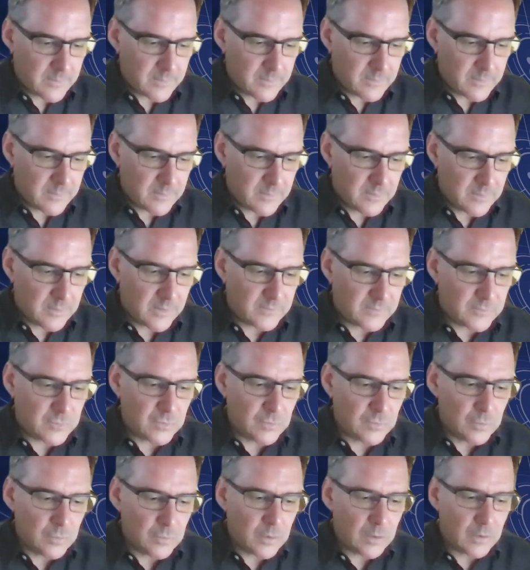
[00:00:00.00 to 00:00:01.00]

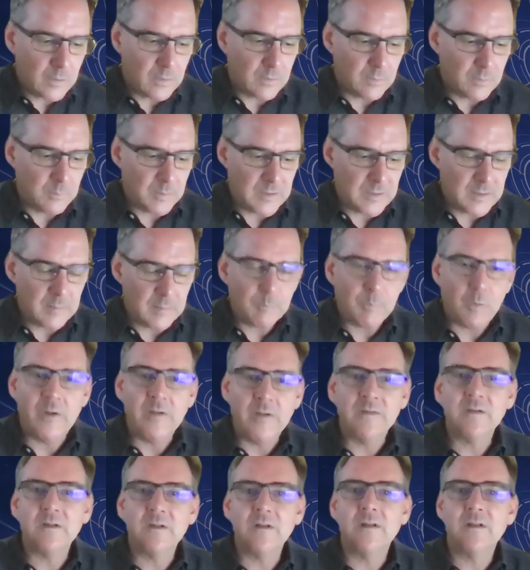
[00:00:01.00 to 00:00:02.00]
to be
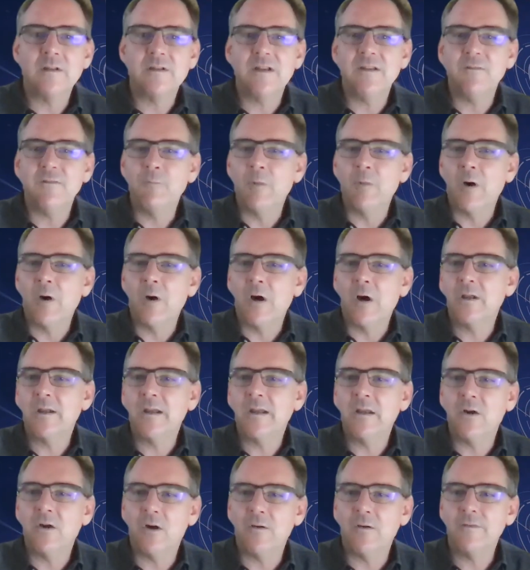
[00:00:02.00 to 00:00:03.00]
appointed the chief marketing
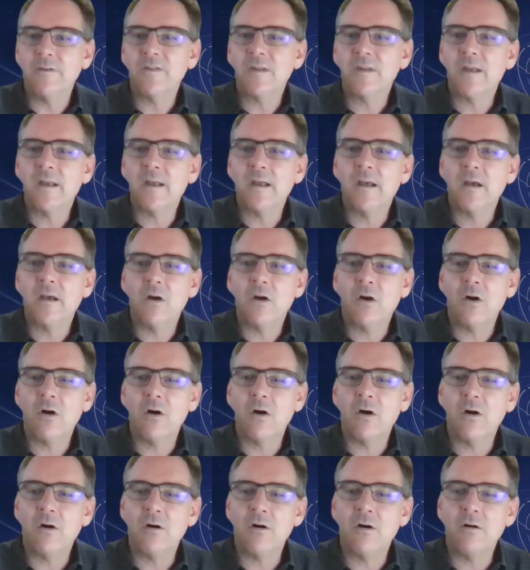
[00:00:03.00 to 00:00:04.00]
officer
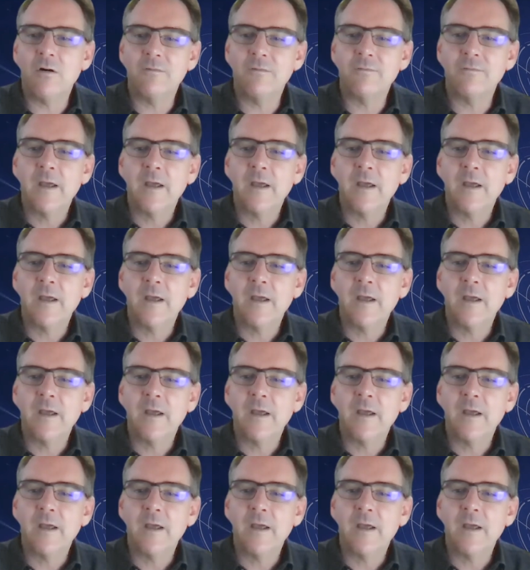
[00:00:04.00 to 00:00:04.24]
of